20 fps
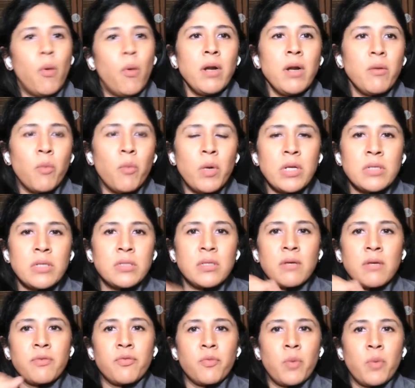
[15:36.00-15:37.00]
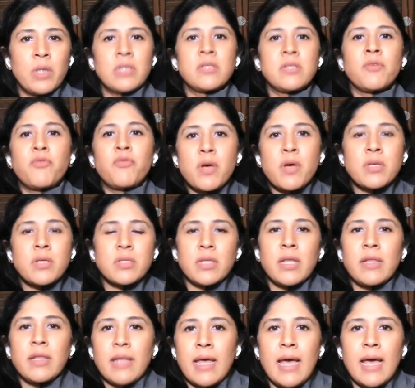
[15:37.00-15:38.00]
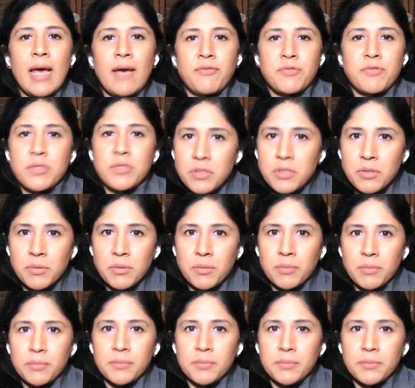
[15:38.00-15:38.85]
What is the first thing they have to do?